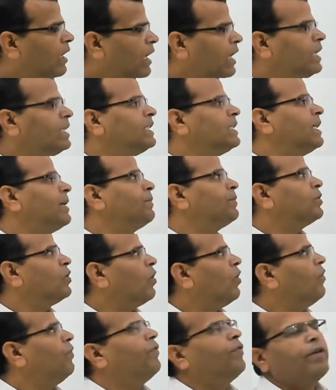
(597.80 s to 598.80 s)
the concept
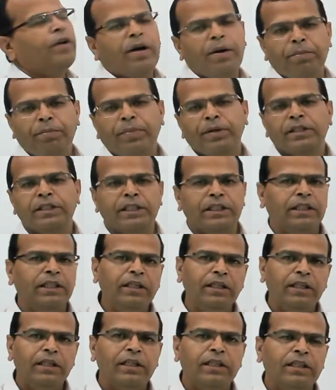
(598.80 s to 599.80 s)
of
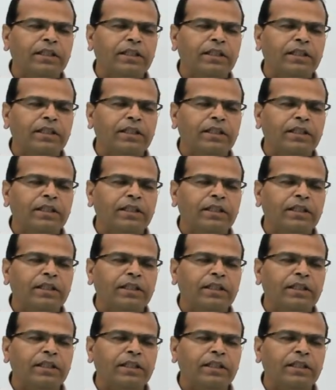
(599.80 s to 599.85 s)
compensated